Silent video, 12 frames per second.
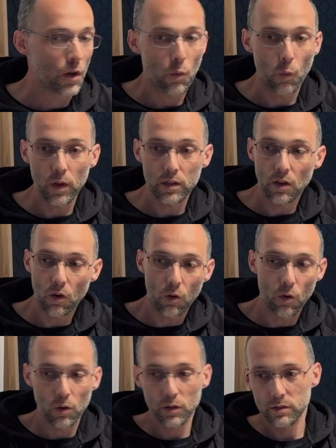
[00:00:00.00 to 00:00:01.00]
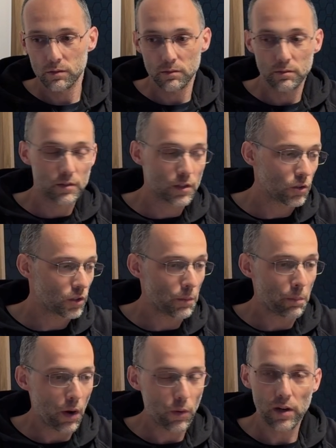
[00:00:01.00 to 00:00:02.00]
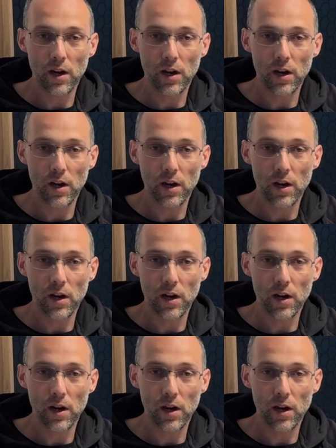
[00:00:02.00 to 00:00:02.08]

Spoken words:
with all, you know, the power